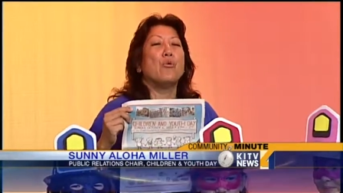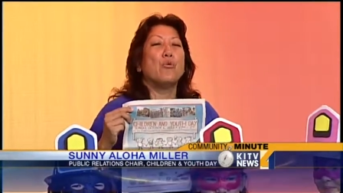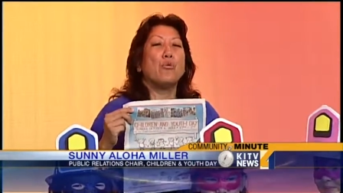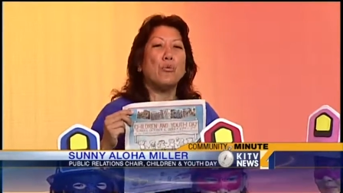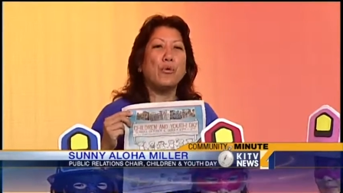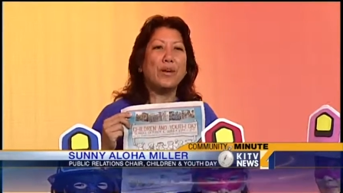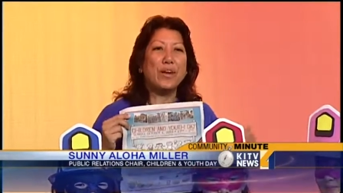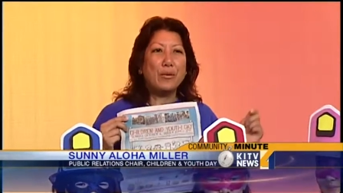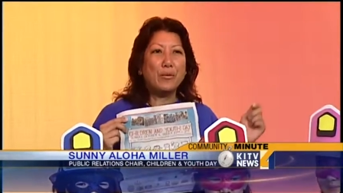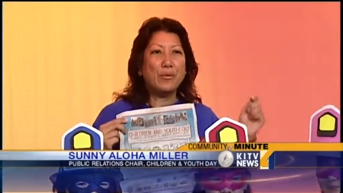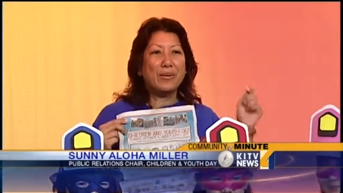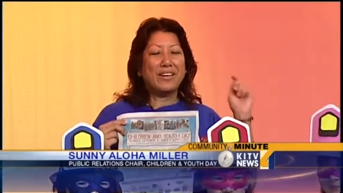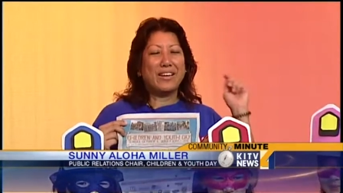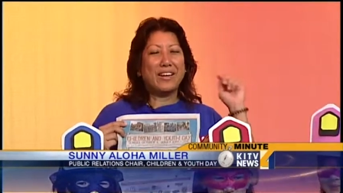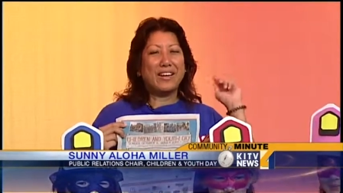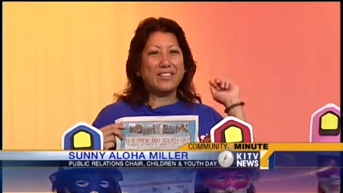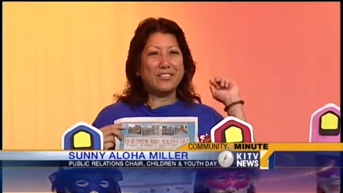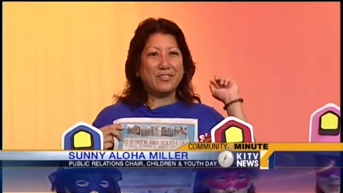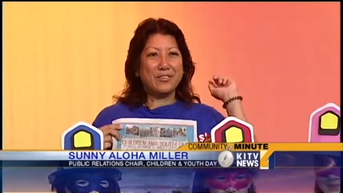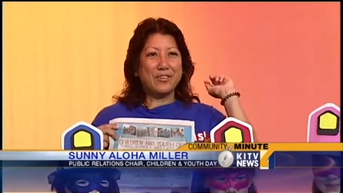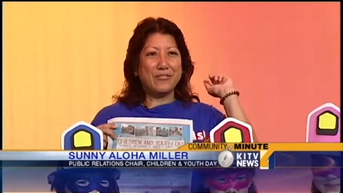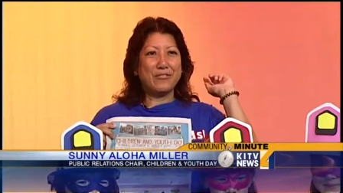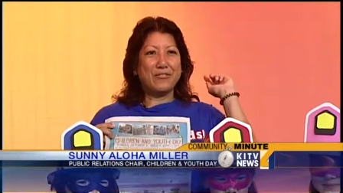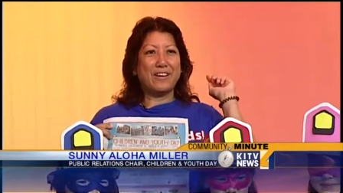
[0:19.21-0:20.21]
We would
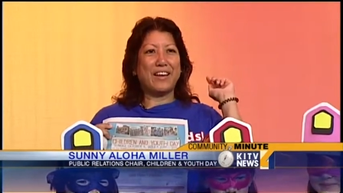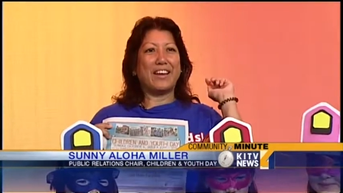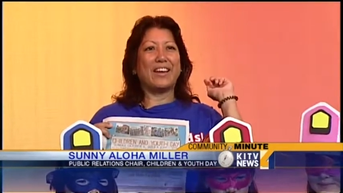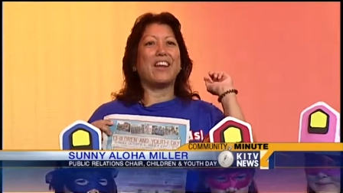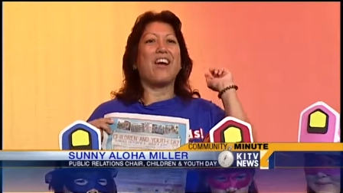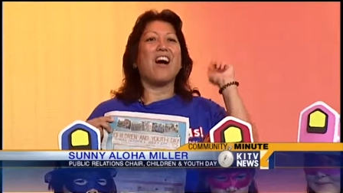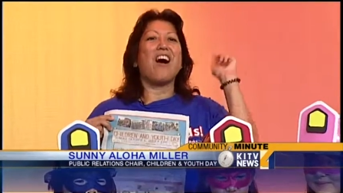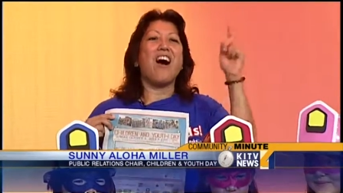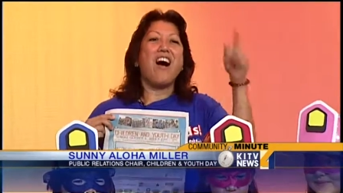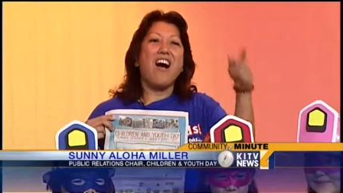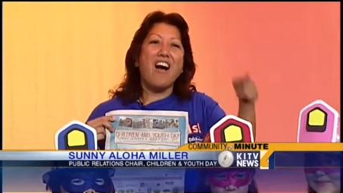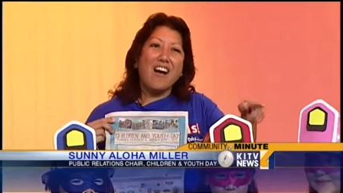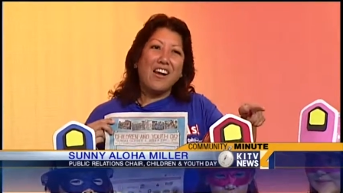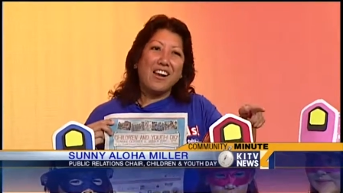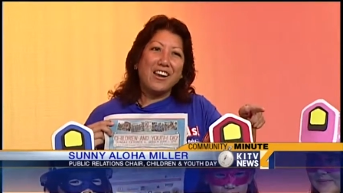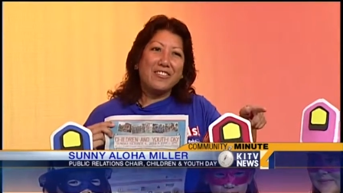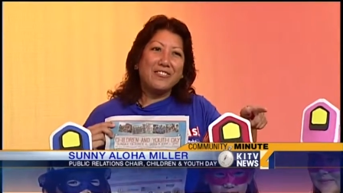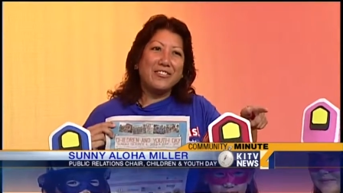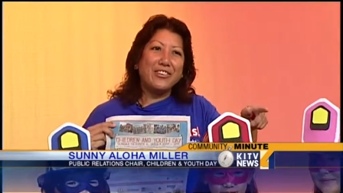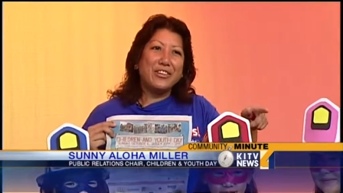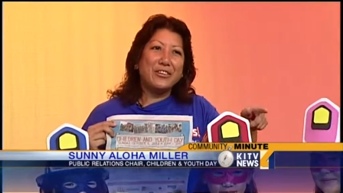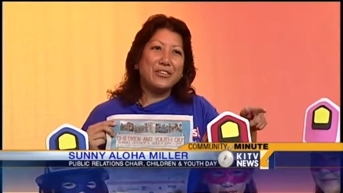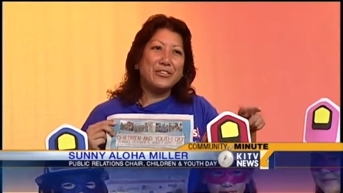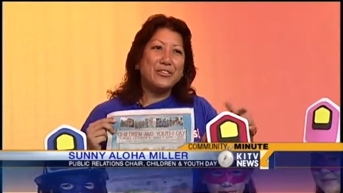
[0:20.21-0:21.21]
like to invite all
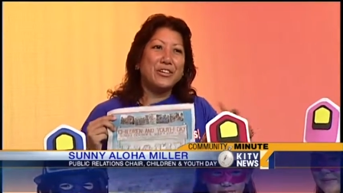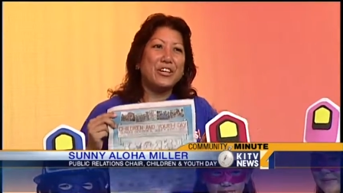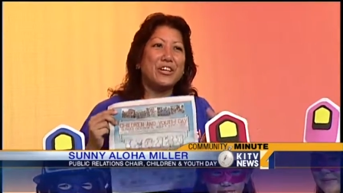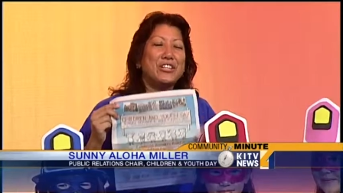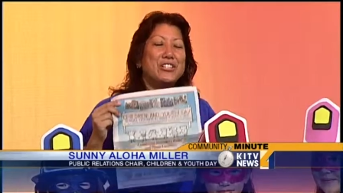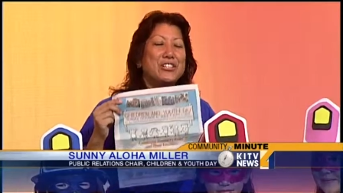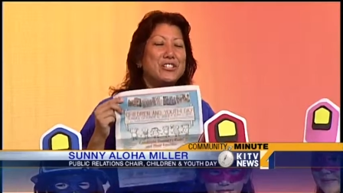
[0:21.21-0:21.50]
of you